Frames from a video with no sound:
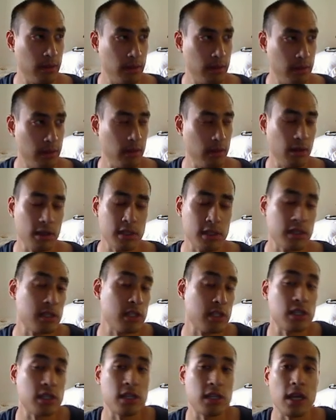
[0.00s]
let's
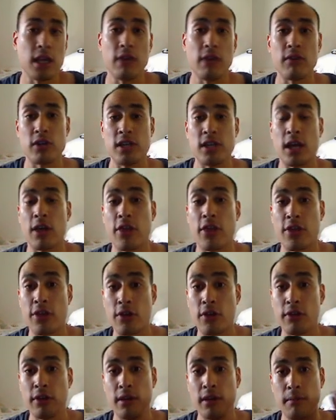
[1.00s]
just say, give or take
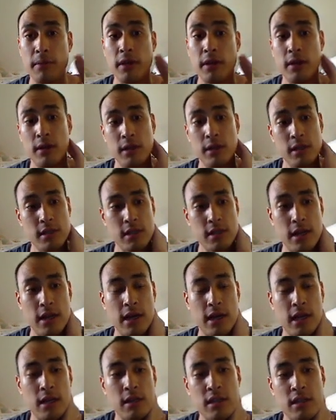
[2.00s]
30 abilities that I
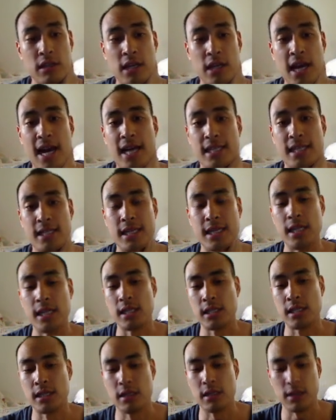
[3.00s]
can cast
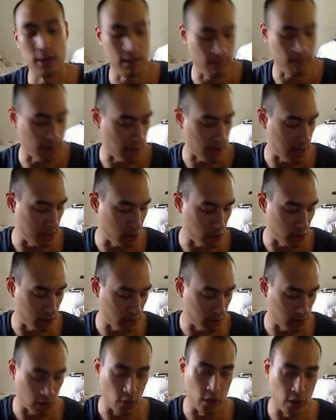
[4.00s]
instantly by just
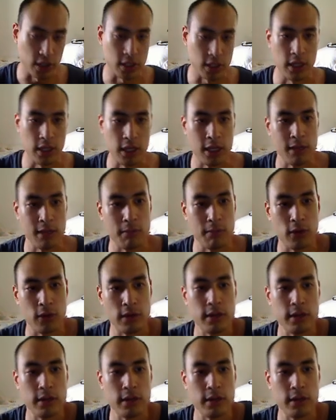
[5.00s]
going to the keyboard.